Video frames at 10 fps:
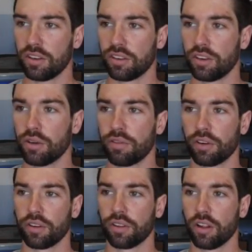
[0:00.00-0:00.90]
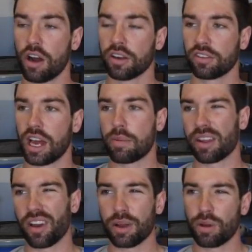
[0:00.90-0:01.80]
because, you know, for the longest time I
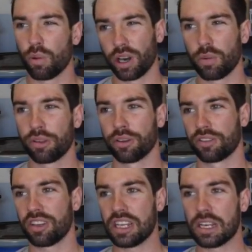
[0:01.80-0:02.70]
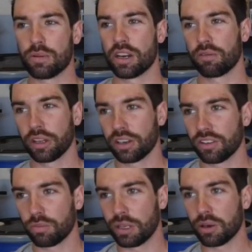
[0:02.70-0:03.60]
thought I'd be working with her team and never really get to
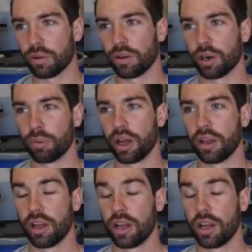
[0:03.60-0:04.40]
speak with her. But